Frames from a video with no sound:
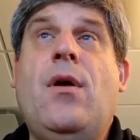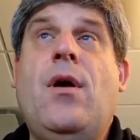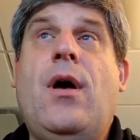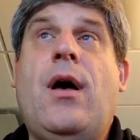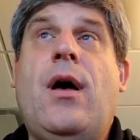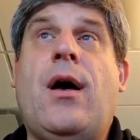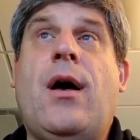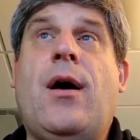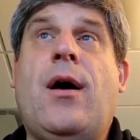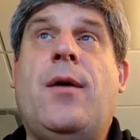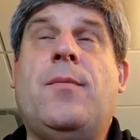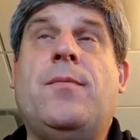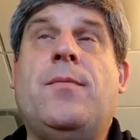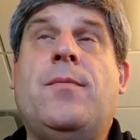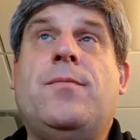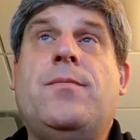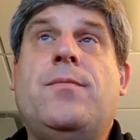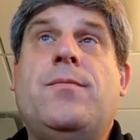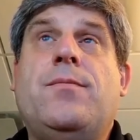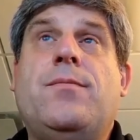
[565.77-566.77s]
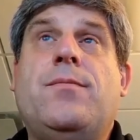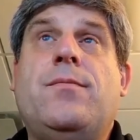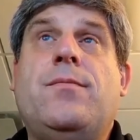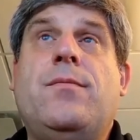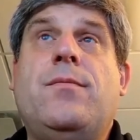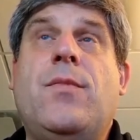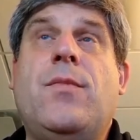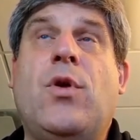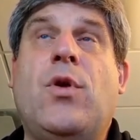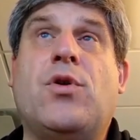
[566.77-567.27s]
um,
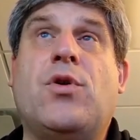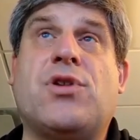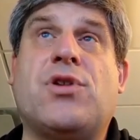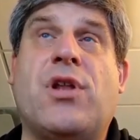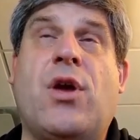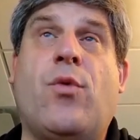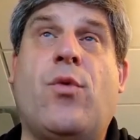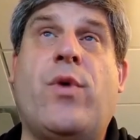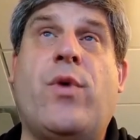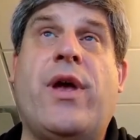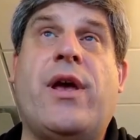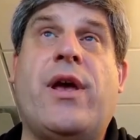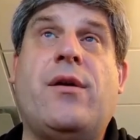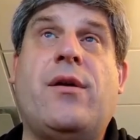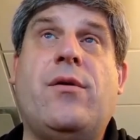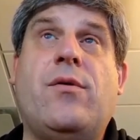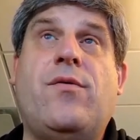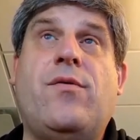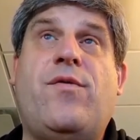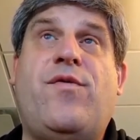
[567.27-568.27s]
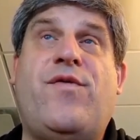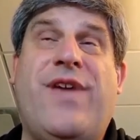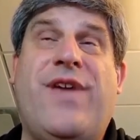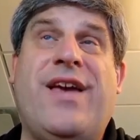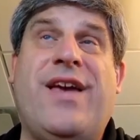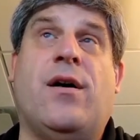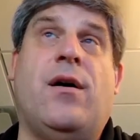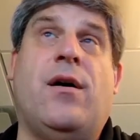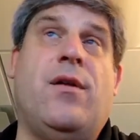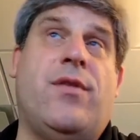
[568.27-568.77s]
usually we
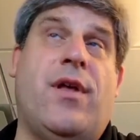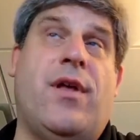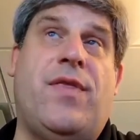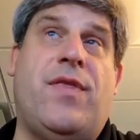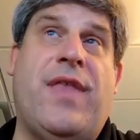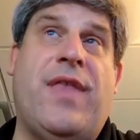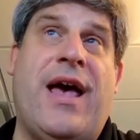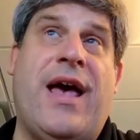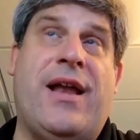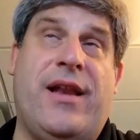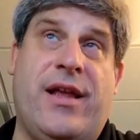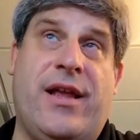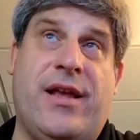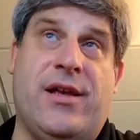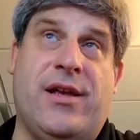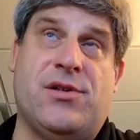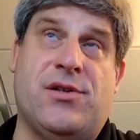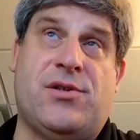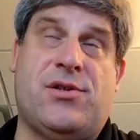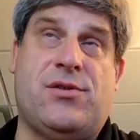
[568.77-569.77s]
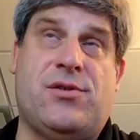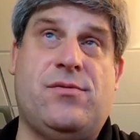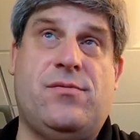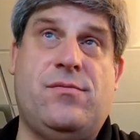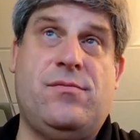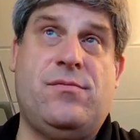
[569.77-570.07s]
feel that that is